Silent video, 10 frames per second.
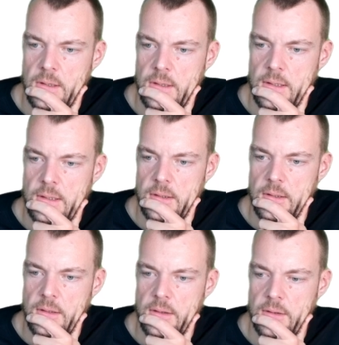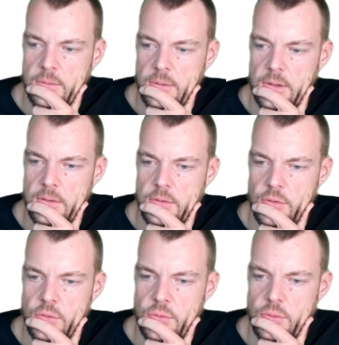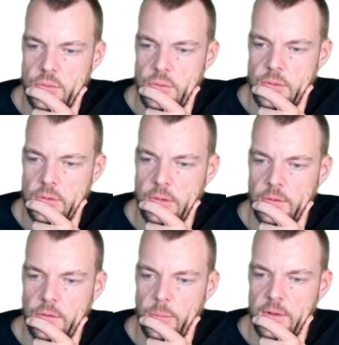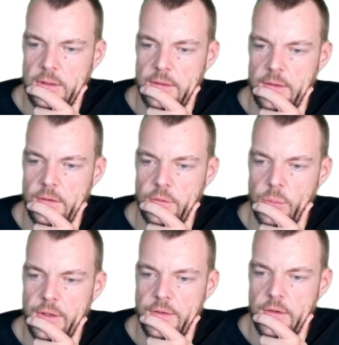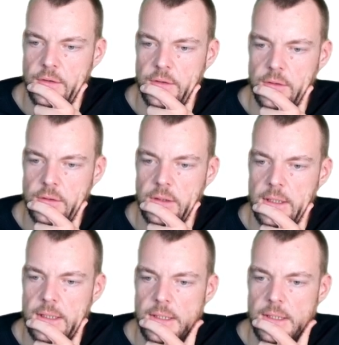and then I think we can do uh, something like this, wait until